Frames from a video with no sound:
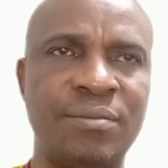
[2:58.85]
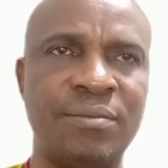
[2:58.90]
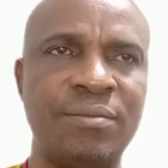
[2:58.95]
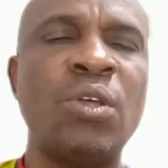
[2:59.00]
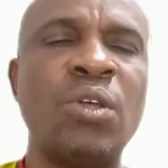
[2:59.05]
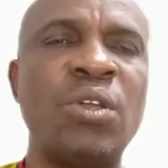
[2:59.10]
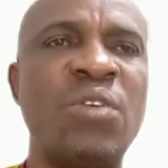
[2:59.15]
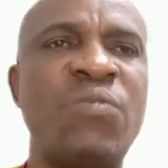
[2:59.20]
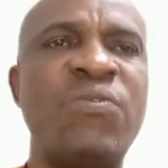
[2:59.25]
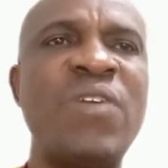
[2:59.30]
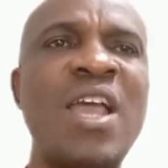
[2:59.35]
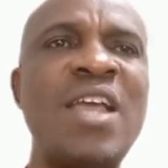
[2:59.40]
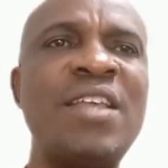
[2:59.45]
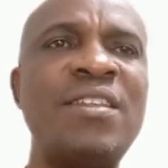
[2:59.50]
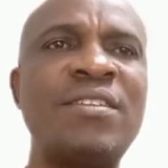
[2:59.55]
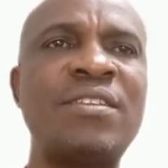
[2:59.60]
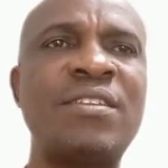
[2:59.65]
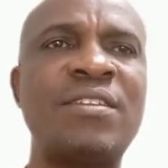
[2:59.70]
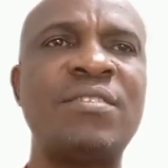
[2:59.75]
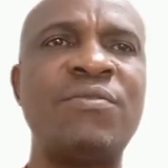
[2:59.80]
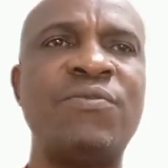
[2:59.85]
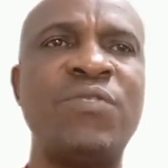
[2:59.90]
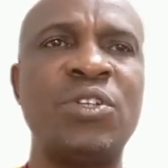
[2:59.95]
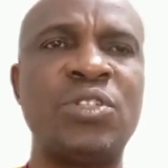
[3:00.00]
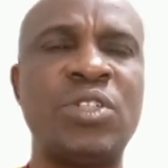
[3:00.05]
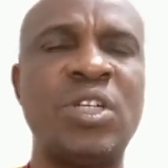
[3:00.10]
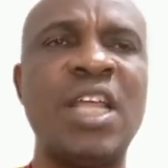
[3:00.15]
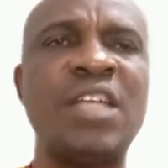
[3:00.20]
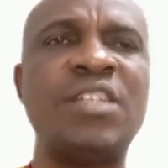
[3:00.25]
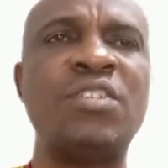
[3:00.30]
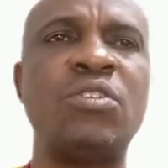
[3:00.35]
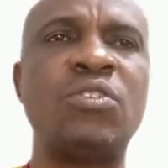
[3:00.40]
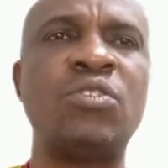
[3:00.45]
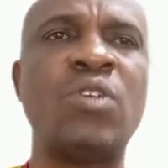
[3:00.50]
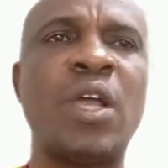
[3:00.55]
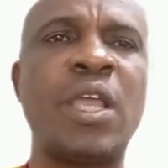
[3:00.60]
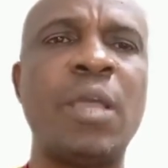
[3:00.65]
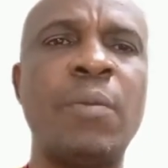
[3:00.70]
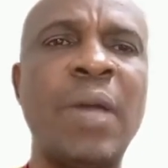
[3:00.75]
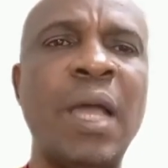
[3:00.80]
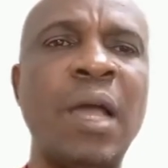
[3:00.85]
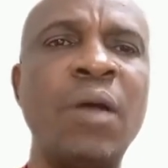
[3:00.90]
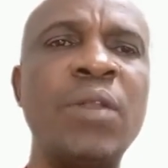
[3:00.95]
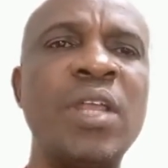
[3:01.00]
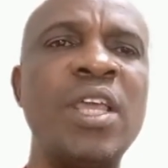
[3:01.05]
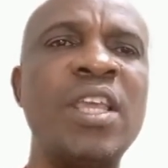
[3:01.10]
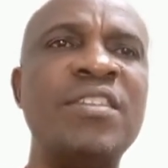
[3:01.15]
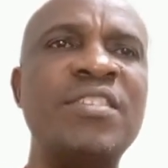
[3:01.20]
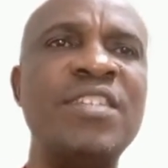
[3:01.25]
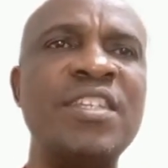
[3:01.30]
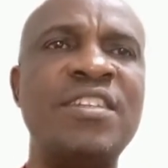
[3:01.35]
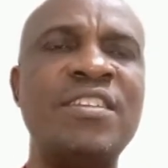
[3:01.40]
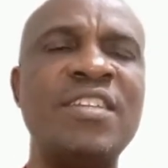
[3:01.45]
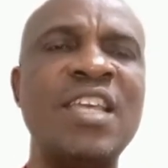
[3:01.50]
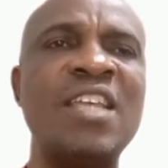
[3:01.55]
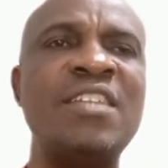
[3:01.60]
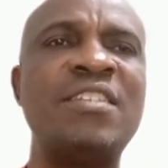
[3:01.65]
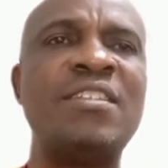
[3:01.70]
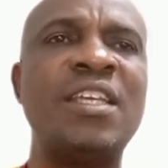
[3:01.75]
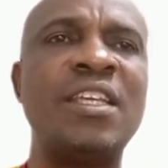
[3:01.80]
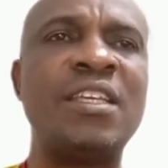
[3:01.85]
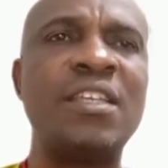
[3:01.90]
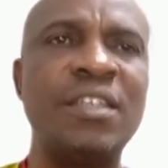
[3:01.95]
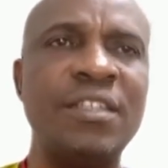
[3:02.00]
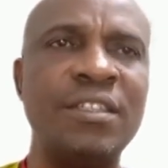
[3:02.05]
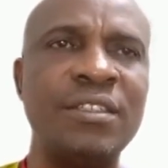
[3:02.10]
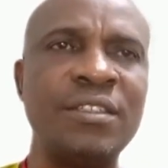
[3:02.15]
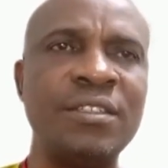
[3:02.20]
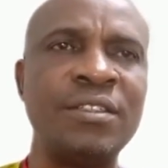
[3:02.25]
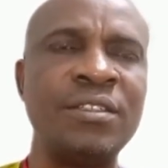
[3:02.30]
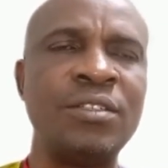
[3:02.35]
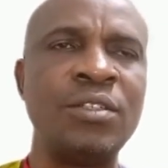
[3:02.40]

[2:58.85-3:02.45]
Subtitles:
So the first functionality to talk about is the ZEN staking,